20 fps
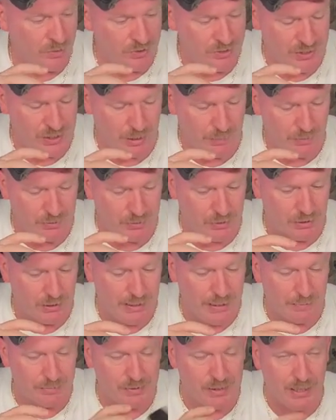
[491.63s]
Same with your
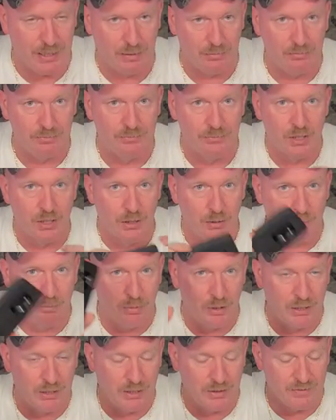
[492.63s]
laptop.
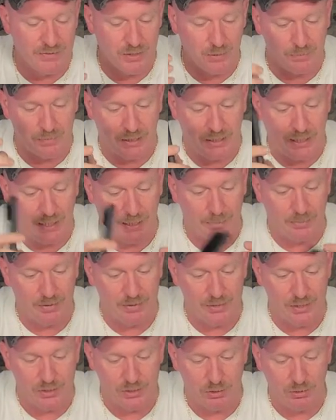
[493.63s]
But if something
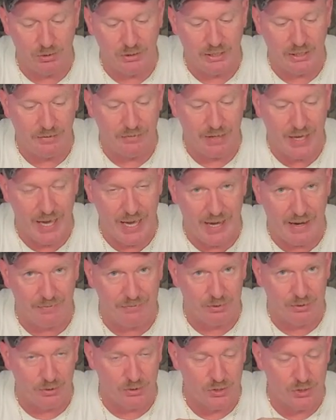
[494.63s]
happens and you leave
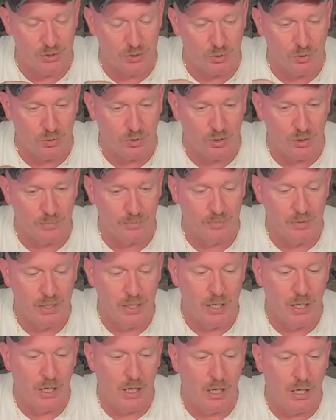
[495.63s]
after the storm,
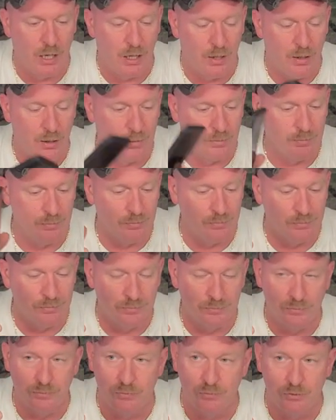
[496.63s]

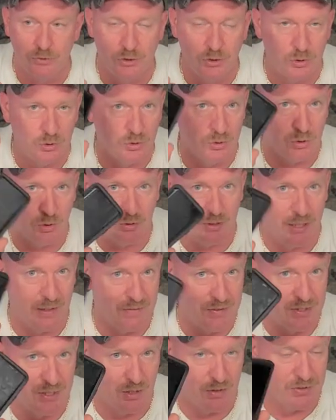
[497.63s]
you don't
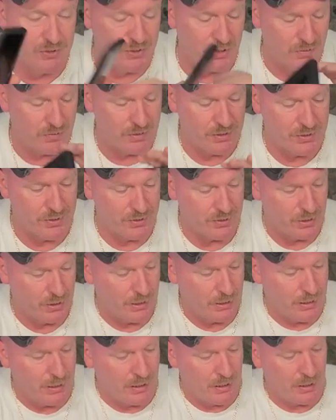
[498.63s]
have cell service.
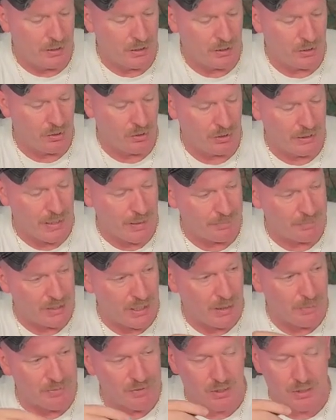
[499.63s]
And your
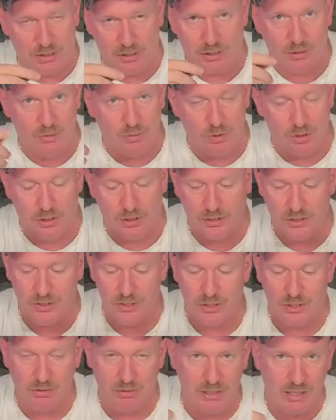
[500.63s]
laptops aren't going to work because
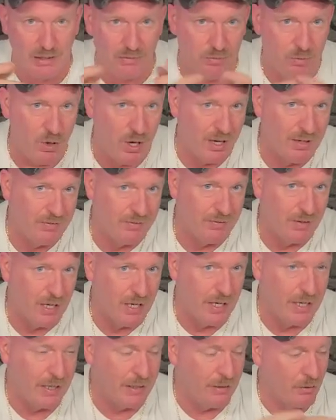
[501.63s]
you don't have
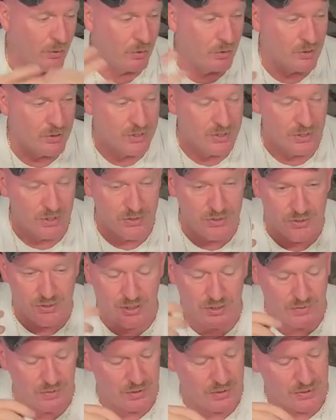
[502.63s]
Wi-Fi or cell
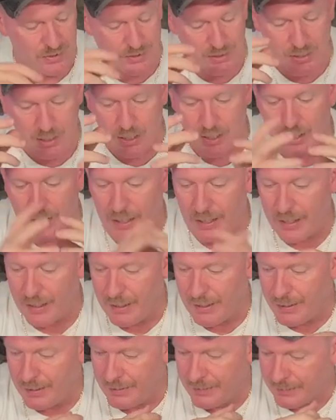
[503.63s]
service,
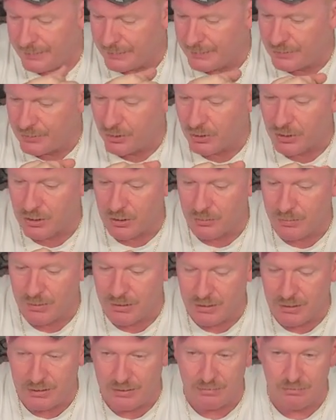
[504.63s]
and you're going to
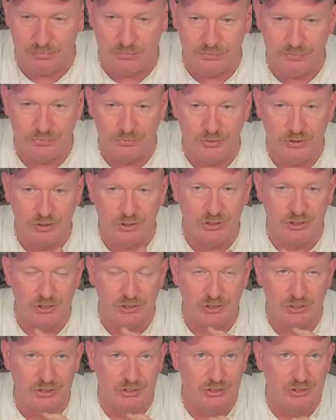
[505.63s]
be
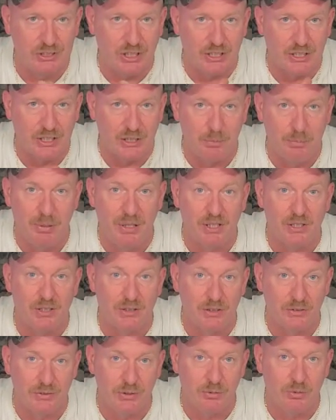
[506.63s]
stuck in a
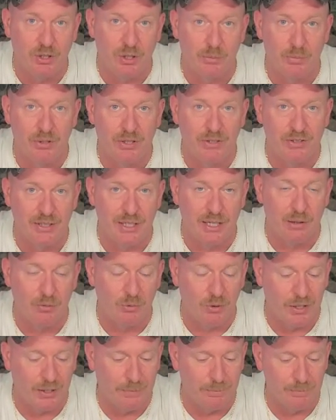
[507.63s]
pickle, if you want to put it that
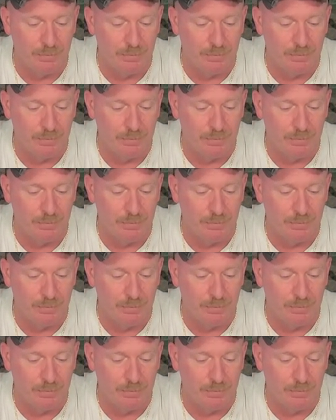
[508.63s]
way.